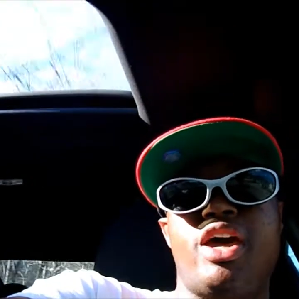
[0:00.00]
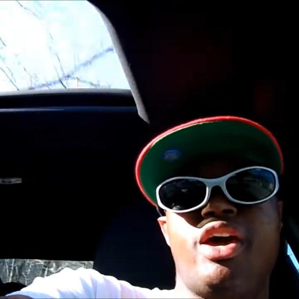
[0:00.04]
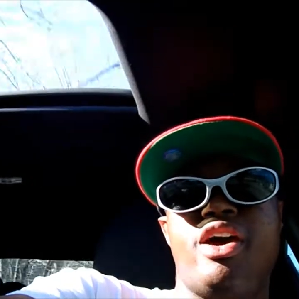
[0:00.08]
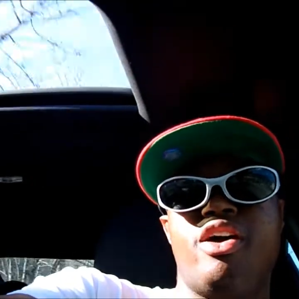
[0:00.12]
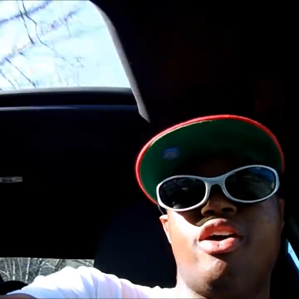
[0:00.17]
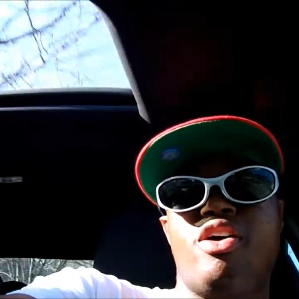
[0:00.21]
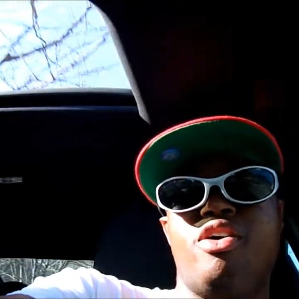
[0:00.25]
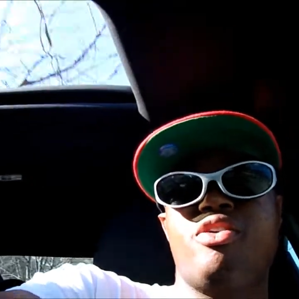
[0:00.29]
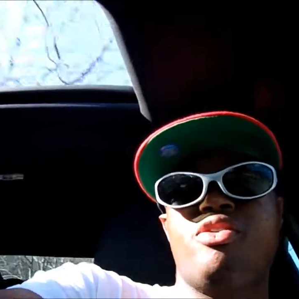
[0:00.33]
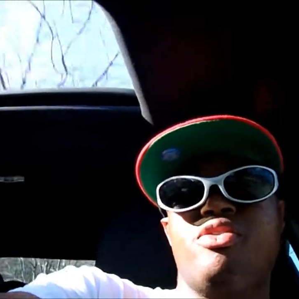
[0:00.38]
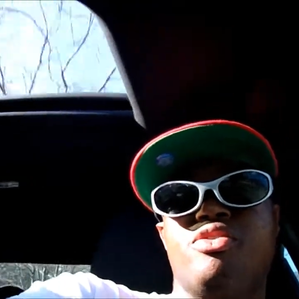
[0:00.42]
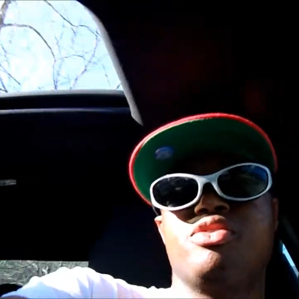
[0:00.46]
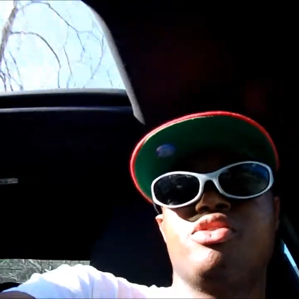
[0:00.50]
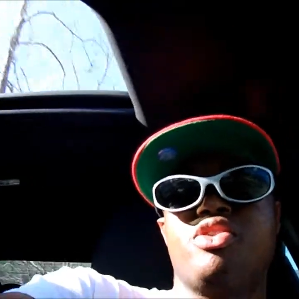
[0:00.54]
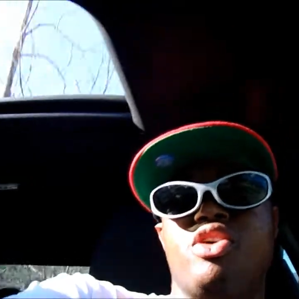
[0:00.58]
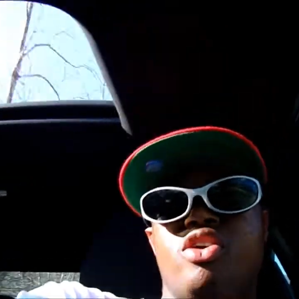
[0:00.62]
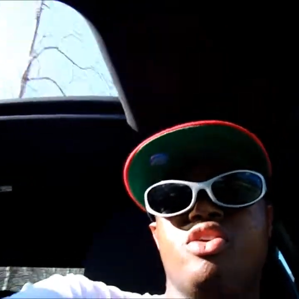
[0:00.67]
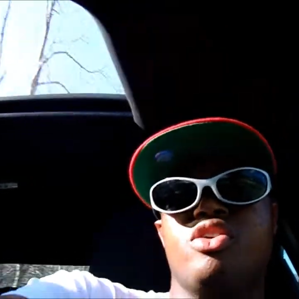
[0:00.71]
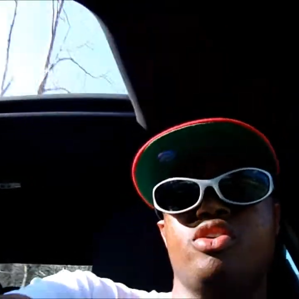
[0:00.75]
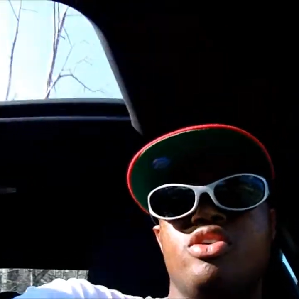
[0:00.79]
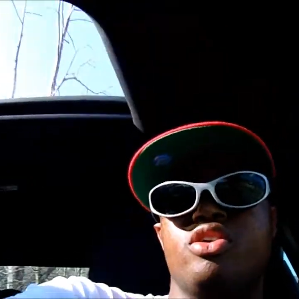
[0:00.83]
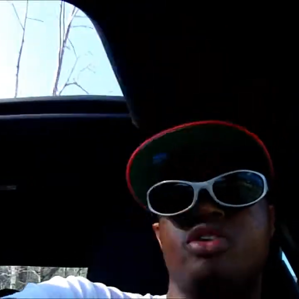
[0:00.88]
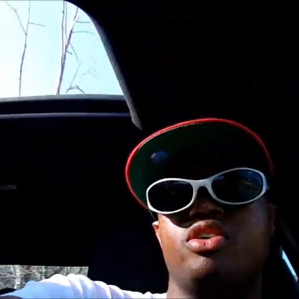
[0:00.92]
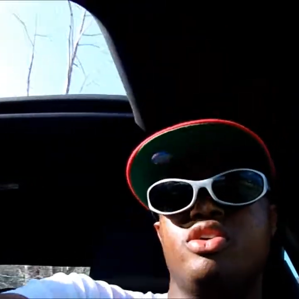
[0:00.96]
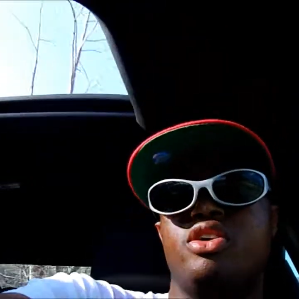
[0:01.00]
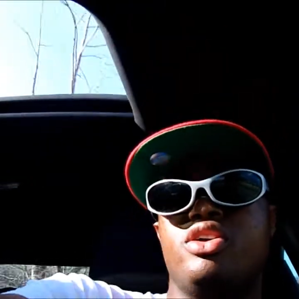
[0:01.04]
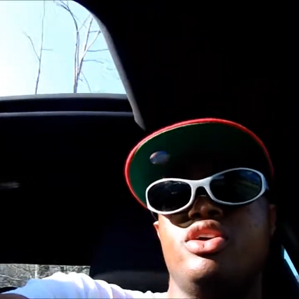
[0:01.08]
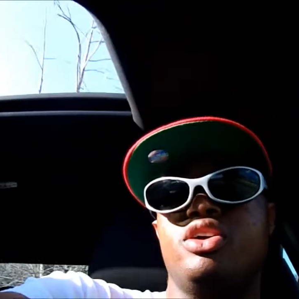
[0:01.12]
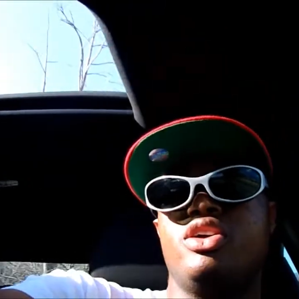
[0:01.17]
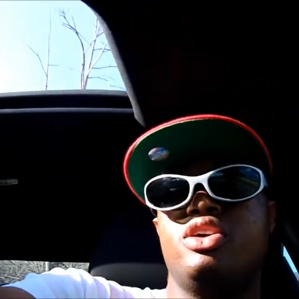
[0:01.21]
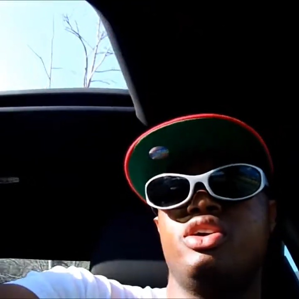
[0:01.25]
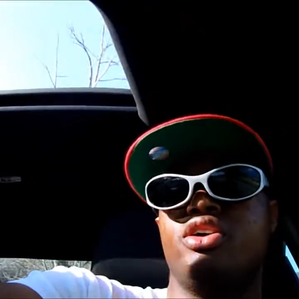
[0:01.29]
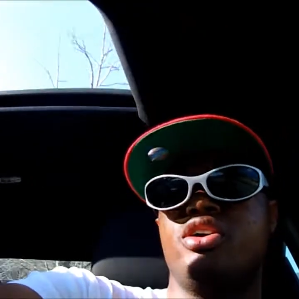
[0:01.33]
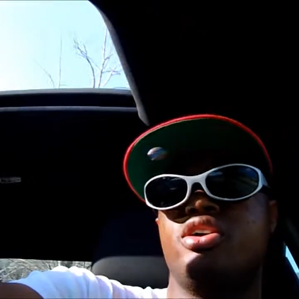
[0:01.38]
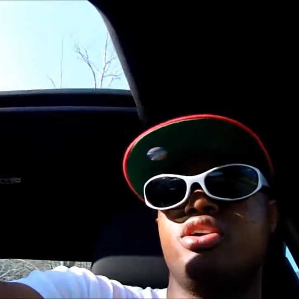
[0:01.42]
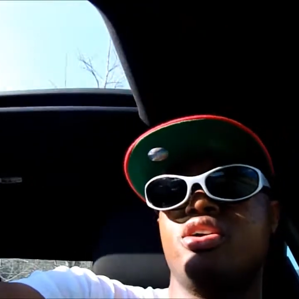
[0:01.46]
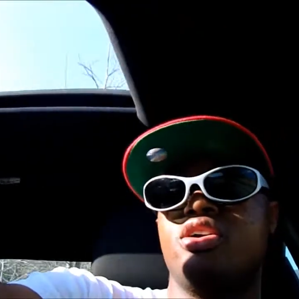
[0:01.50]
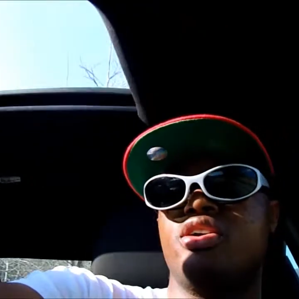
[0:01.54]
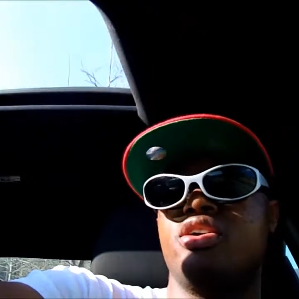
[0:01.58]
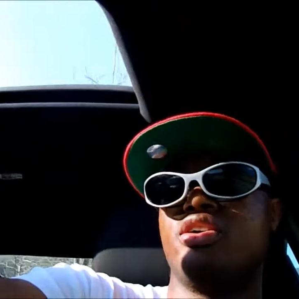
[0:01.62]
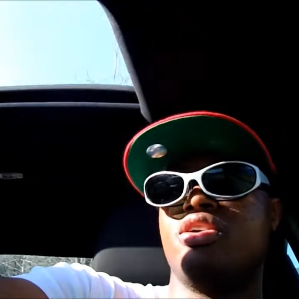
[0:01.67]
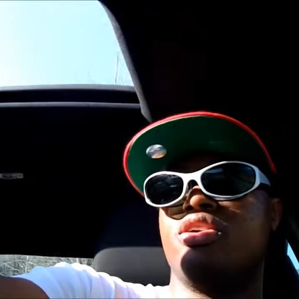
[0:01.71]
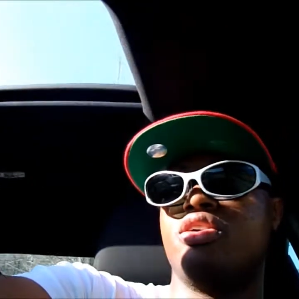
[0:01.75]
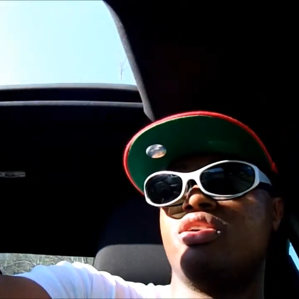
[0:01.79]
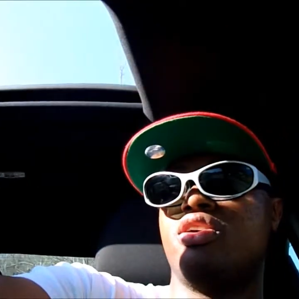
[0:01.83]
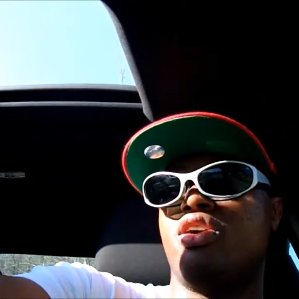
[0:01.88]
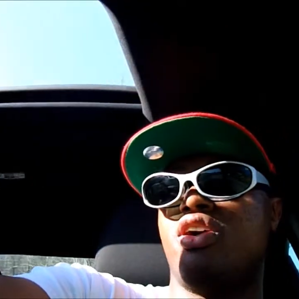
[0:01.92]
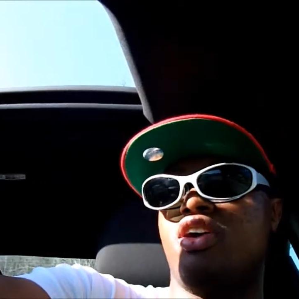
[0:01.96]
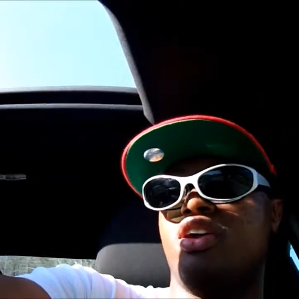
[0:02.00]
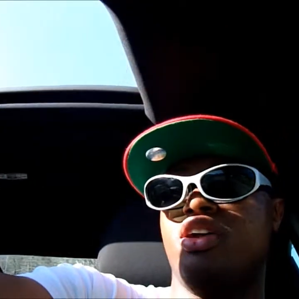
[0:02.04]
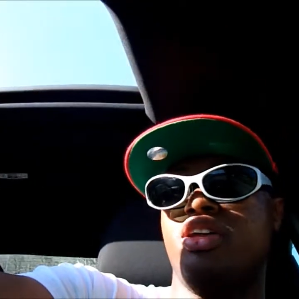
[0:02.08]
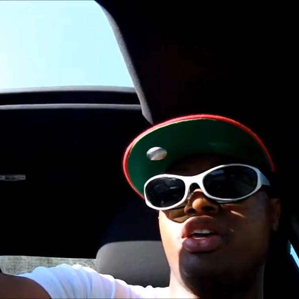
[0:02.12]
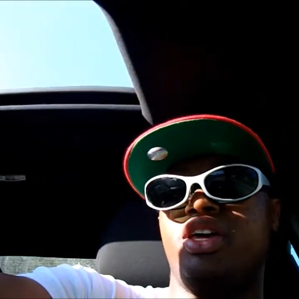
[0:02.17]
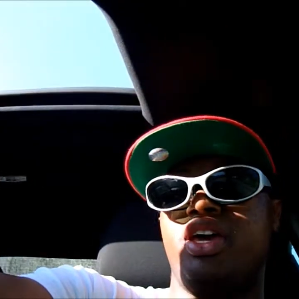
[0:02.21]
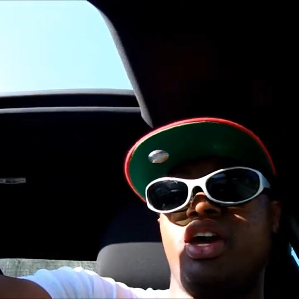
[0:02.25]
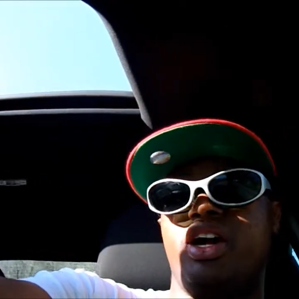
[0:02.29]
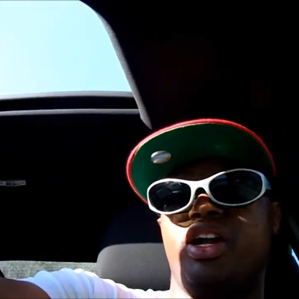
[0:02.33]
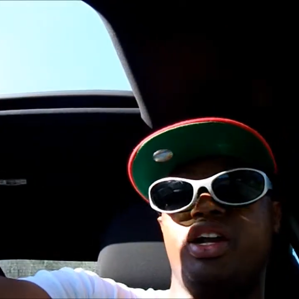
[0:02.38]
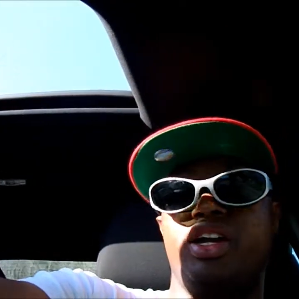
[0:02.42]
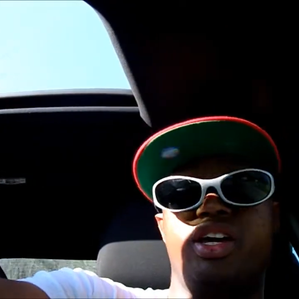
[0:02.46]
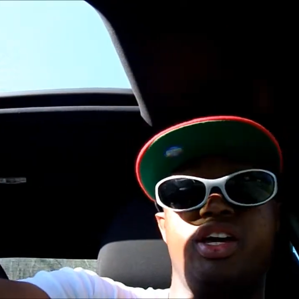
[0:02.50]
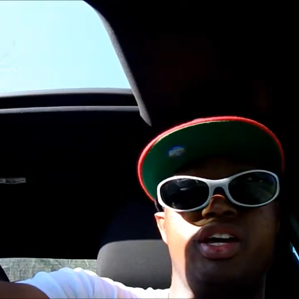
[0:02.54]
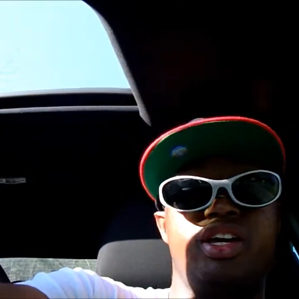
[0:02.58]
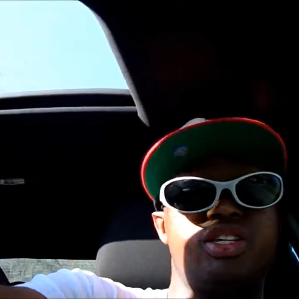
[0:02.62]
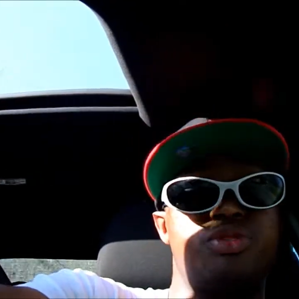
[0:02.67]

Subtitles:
that own Harlan County,